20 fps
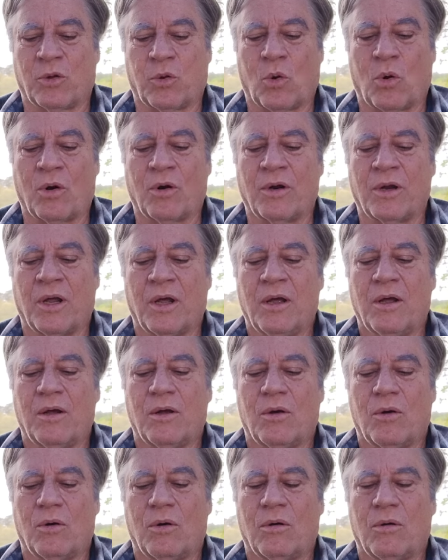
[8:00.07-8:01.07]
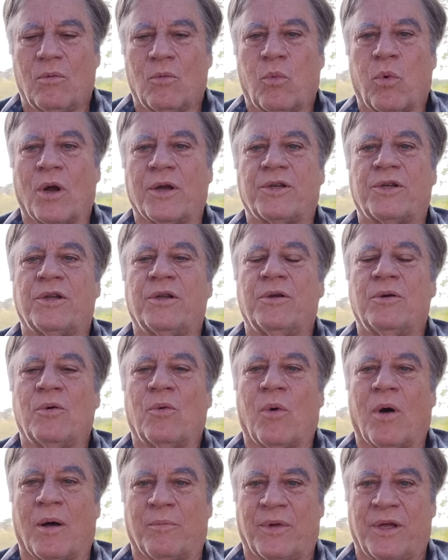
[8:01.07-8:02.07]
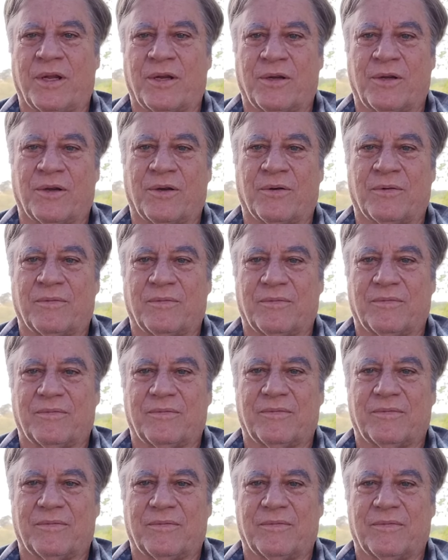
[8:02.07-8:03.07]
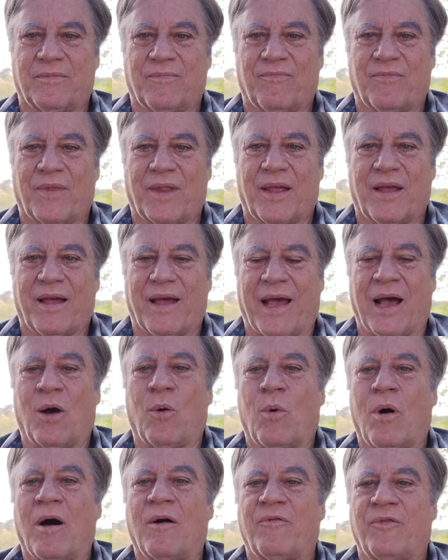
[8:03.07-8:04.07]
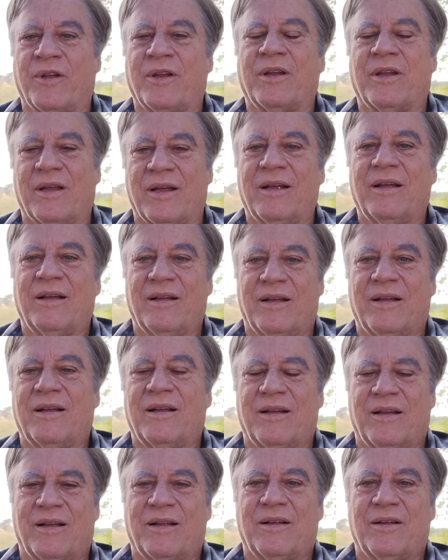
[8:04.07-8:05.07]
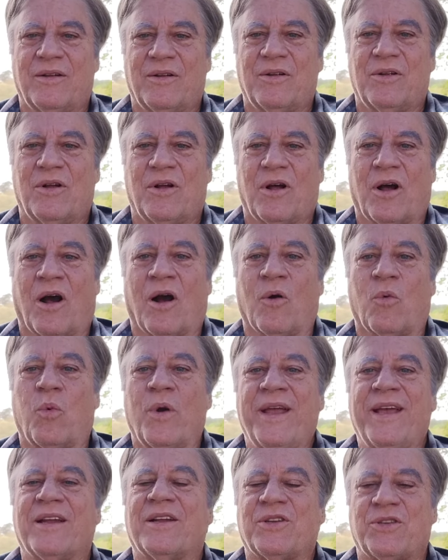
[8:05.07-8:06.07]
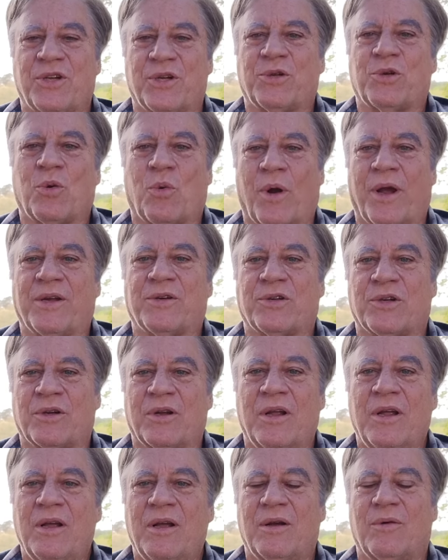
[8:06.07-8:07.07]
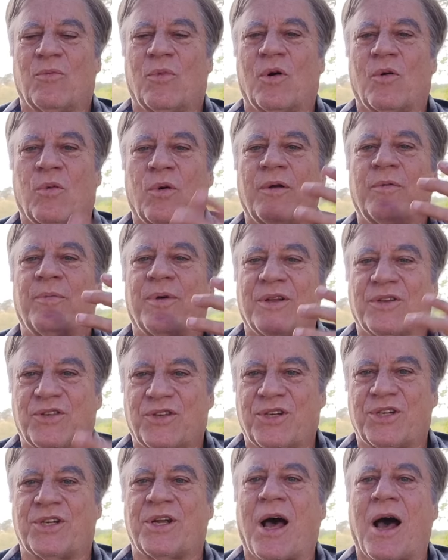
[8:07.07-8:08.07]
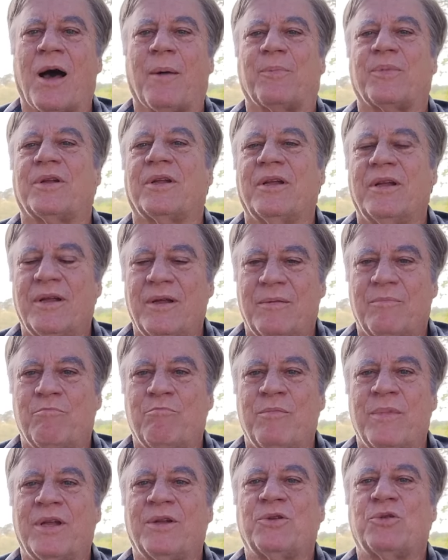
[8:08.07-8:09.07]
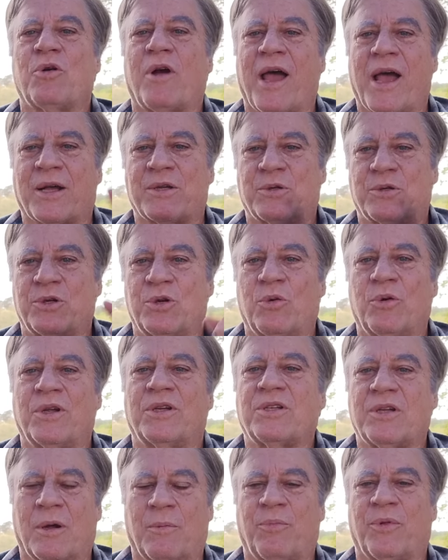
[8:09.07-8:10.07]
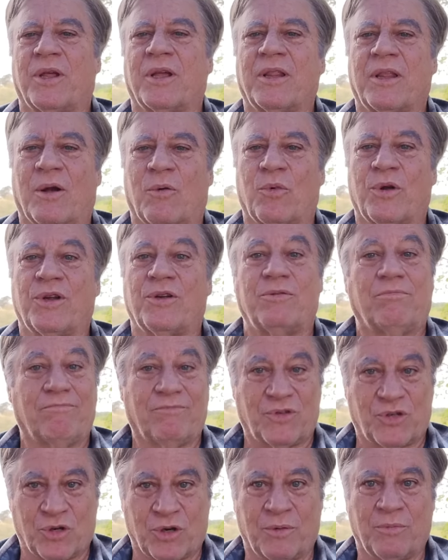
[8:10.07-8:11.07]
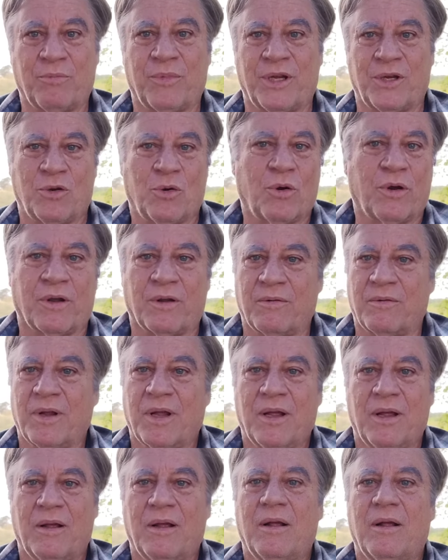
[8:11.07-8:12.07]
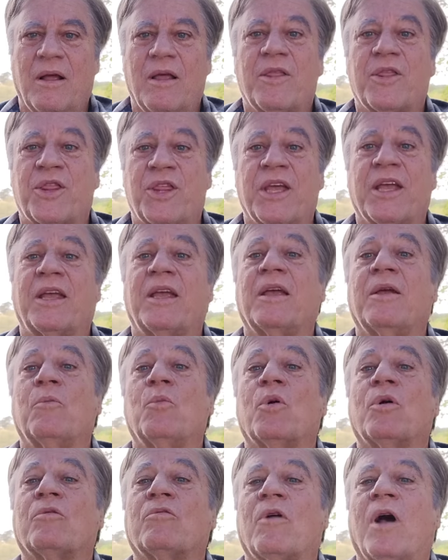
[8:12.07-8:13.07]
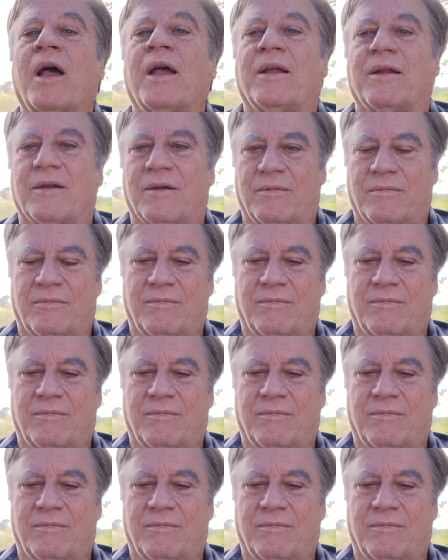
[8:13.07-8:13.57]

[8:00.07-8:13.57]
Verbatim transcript: "Lord, what do you want me to do?" How often are we in a situation where we've been stopped mid-tracks doing something that we shouldn't be doing, thinking we're right,